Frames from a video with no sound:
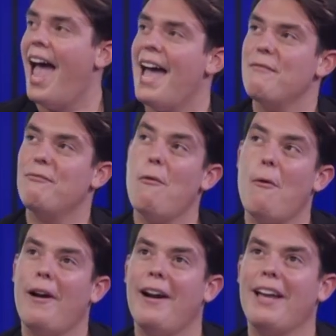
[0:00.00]
And
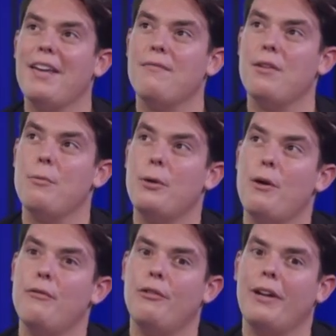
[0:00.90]
for, if you would
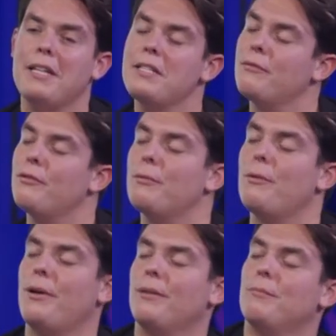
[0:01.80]
go for Indian
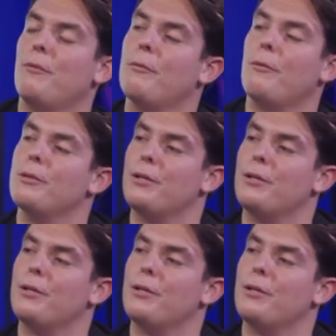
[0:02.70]
food, where would you go?